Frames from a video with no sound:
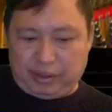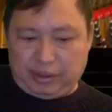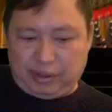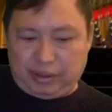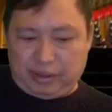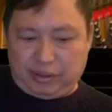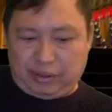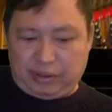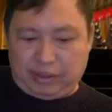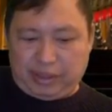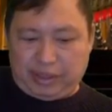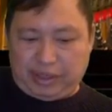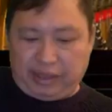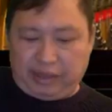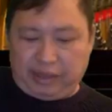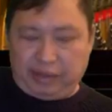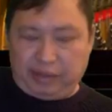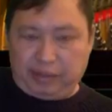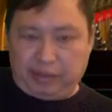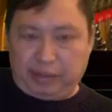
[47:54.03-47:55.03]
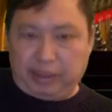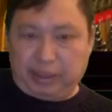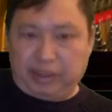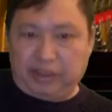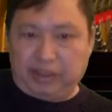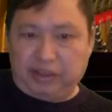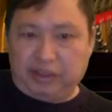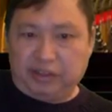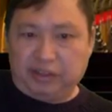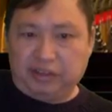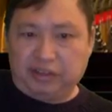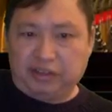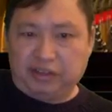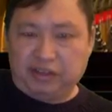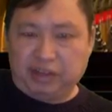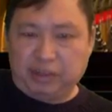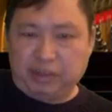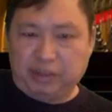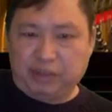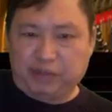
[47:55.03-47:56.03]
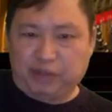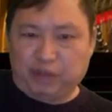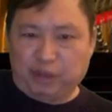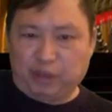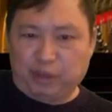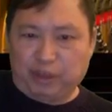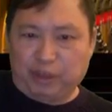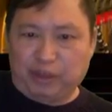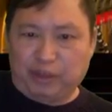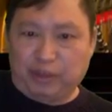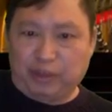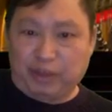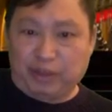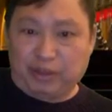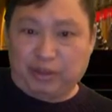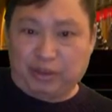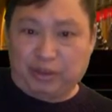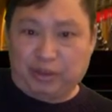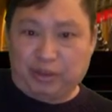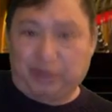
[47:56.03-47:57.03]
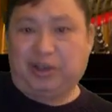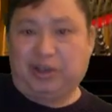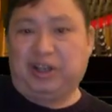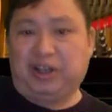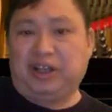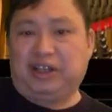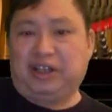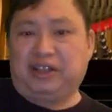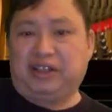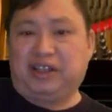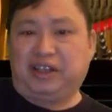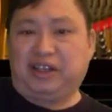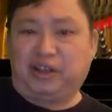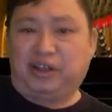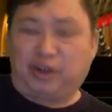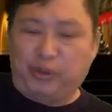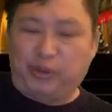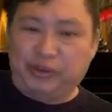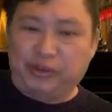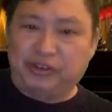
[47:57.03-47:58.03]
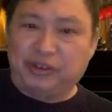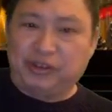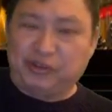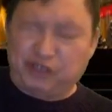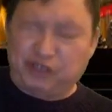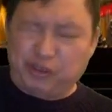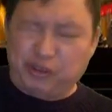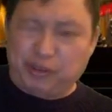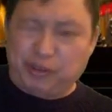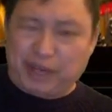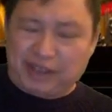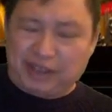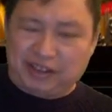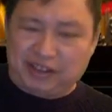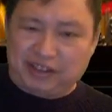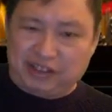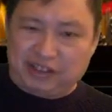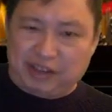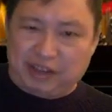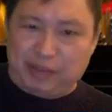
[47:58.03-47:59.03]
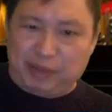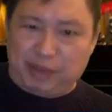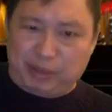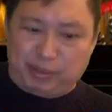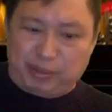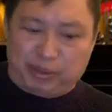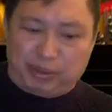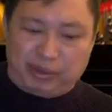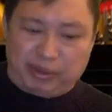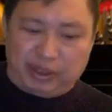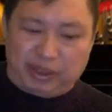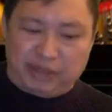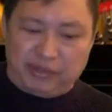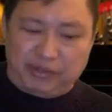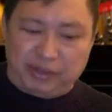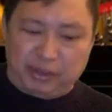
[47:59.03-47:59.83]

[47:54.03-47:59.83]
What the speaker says: Okay? But there's a secret formula to make sure that it always gives you back the same number even though